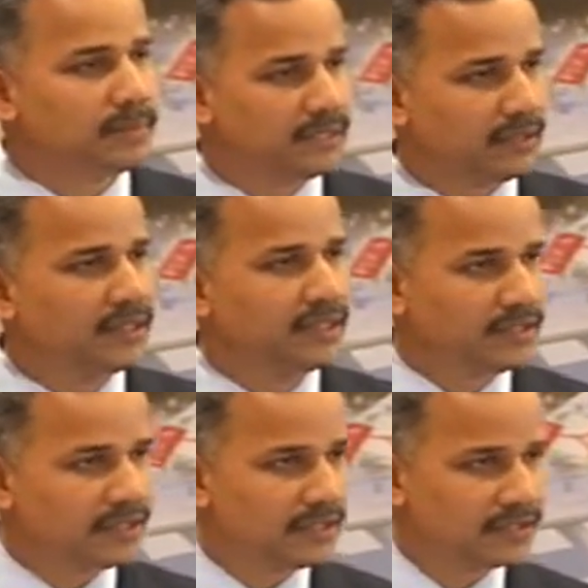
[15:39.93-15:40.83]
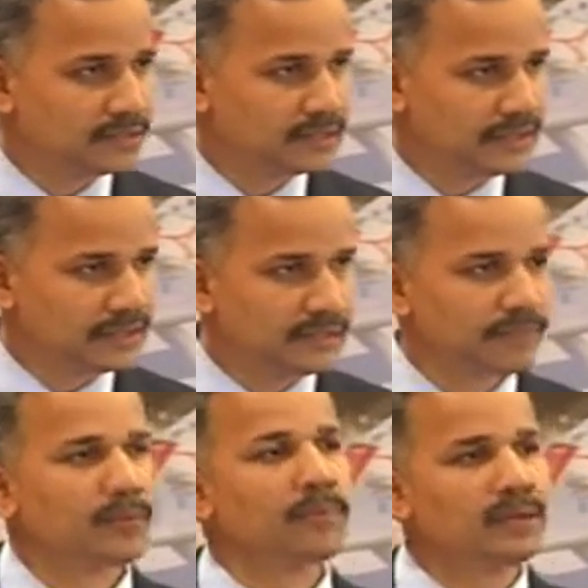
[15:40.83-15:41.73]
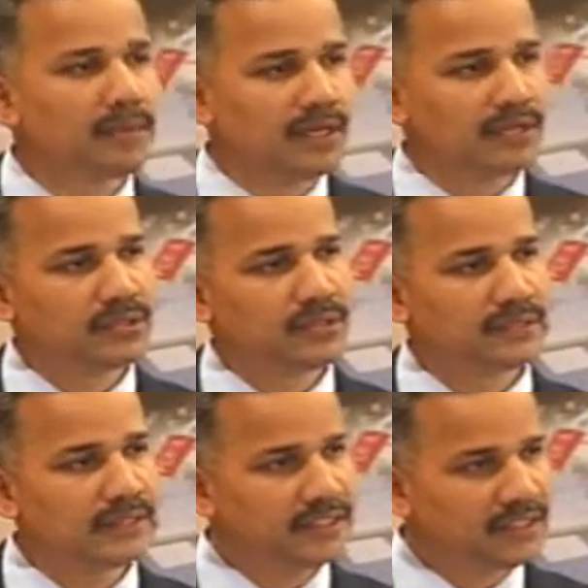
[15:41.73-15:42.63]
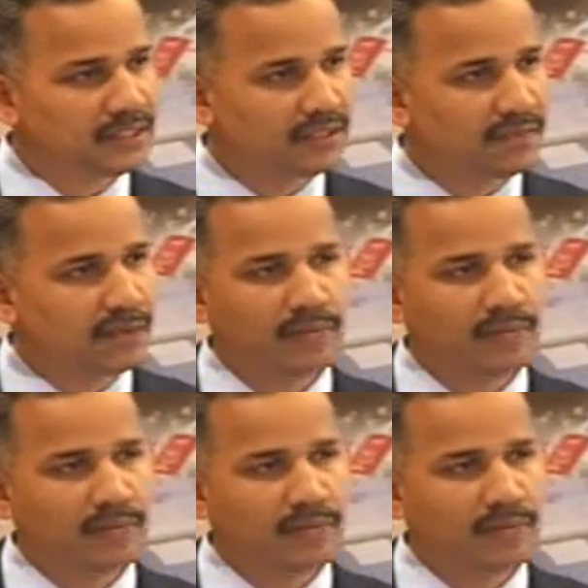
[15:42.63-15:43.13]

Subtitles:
preserving digital resources, print media resources in digital form.